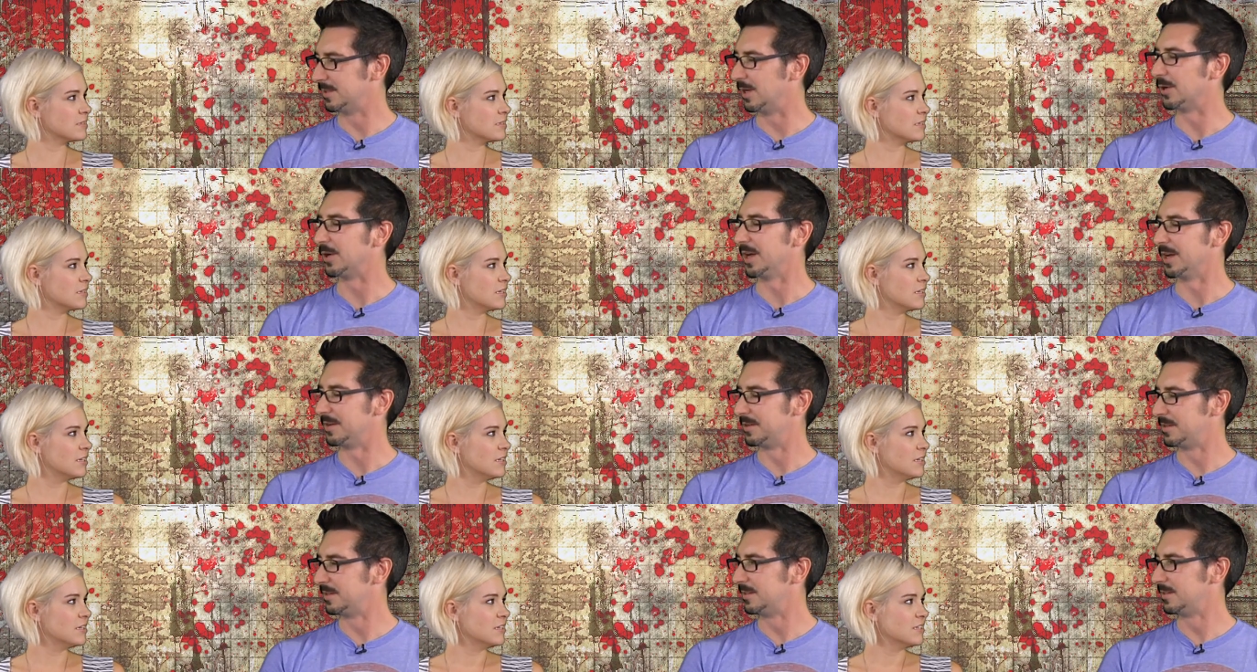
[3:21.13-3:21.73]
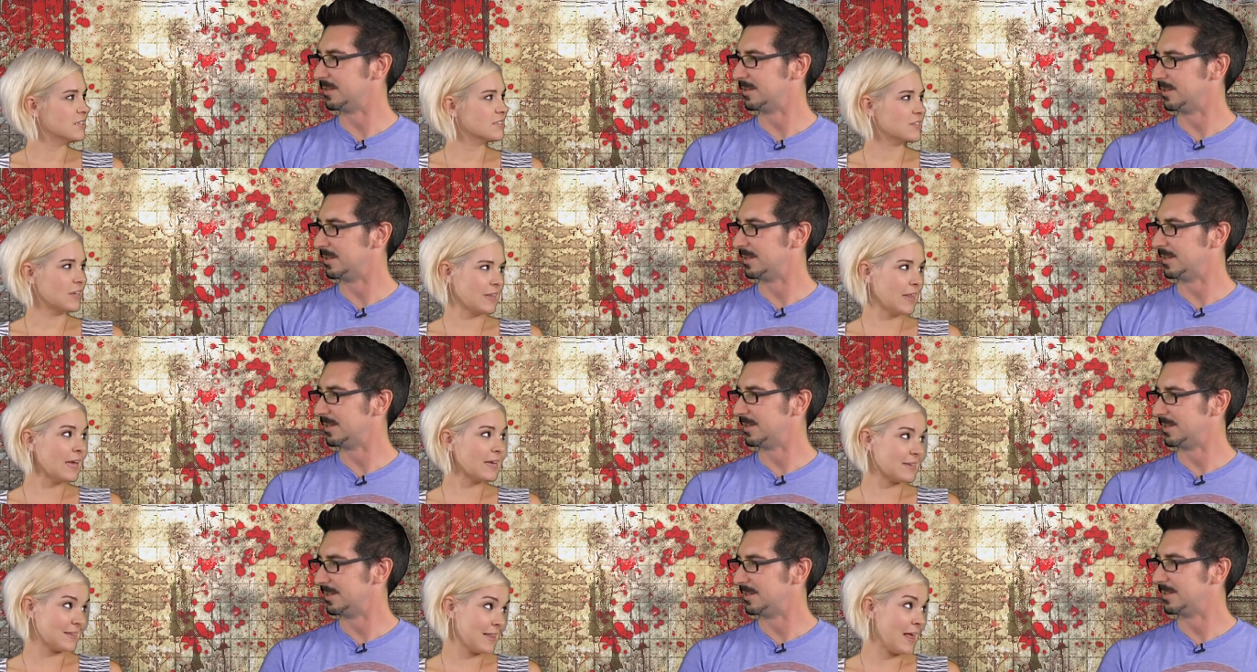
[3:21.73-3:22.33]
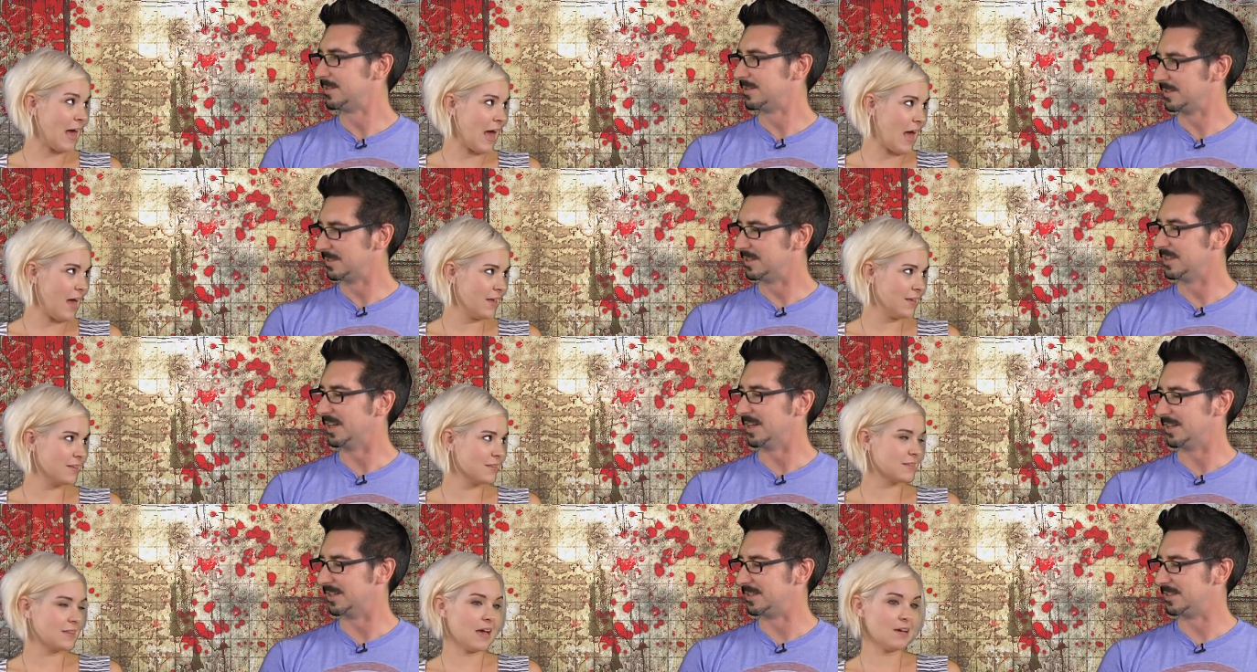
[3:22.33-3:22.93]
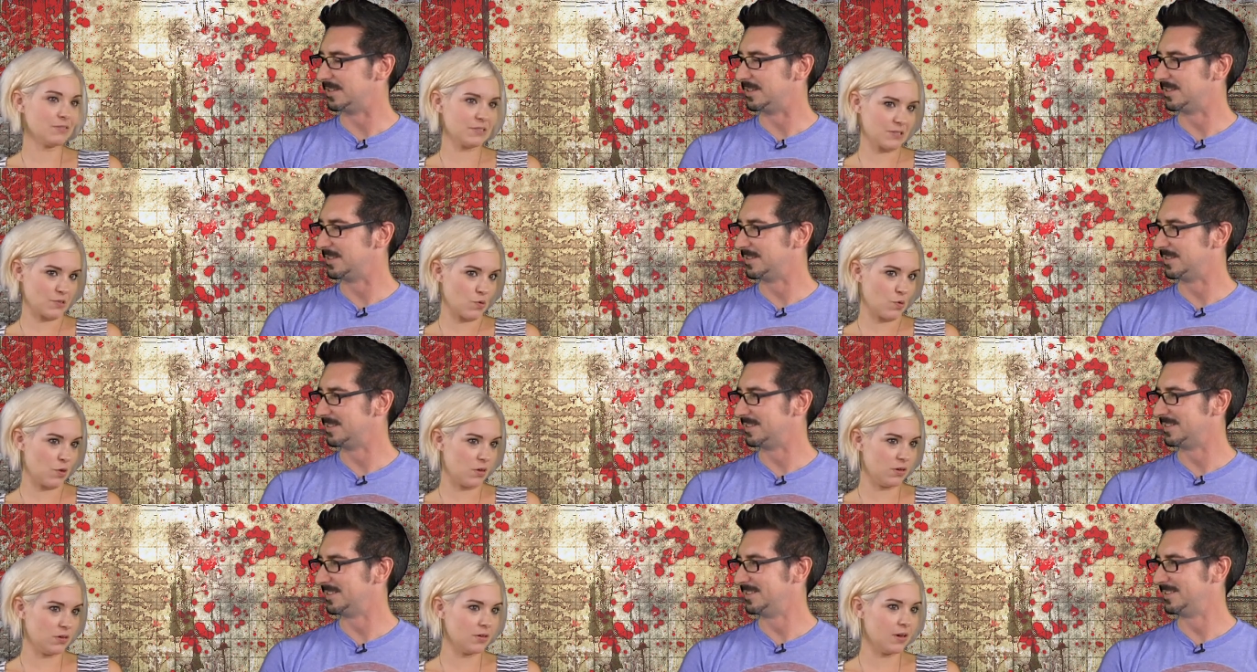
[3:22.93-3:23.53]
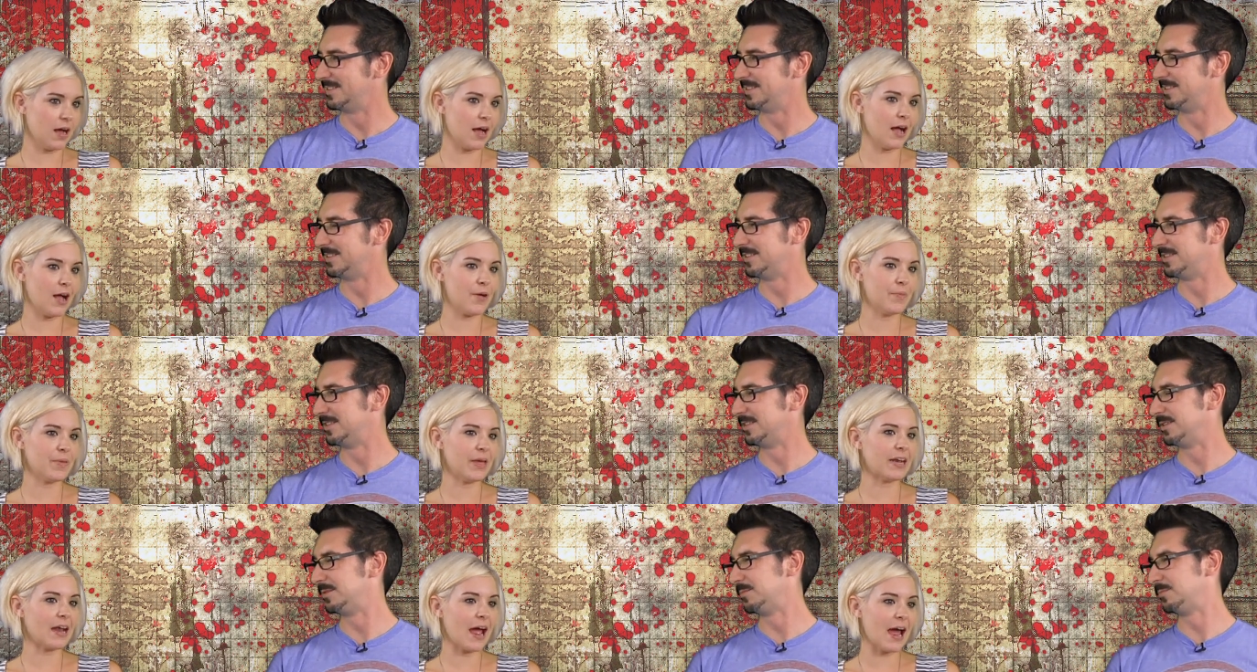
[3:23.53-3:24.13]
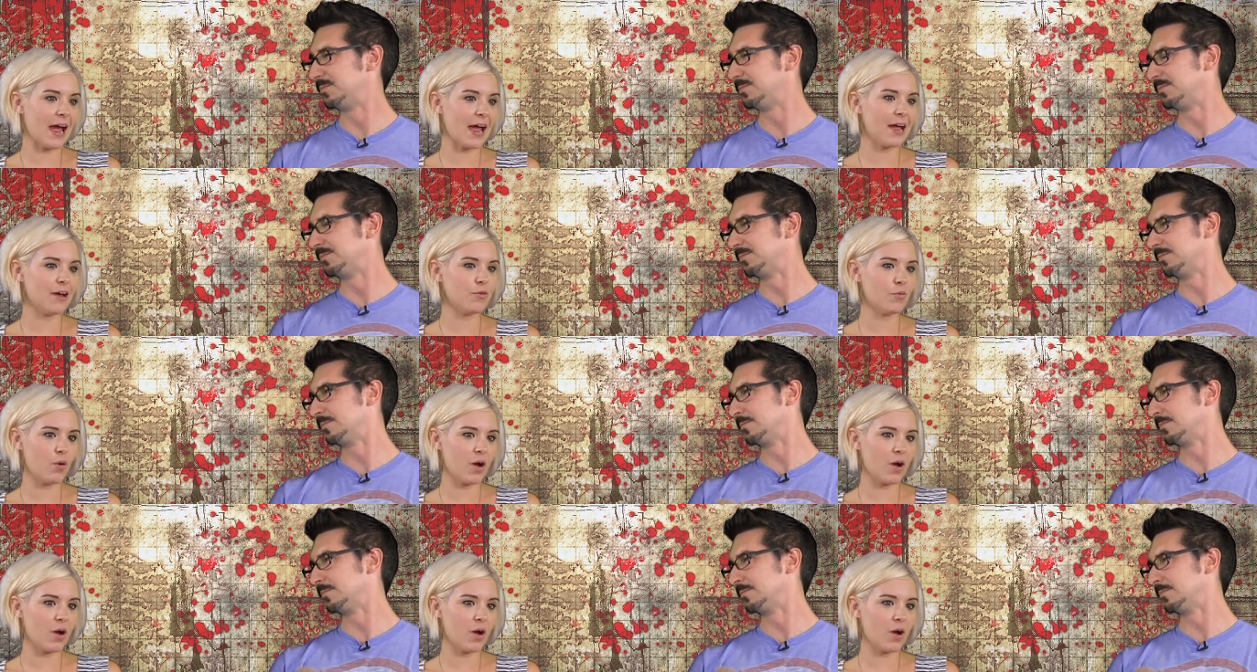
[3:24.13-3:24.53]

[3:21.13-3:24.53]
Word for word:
Speaker 1: Okay. So I liked that. Yeah. That was cool. Um, and I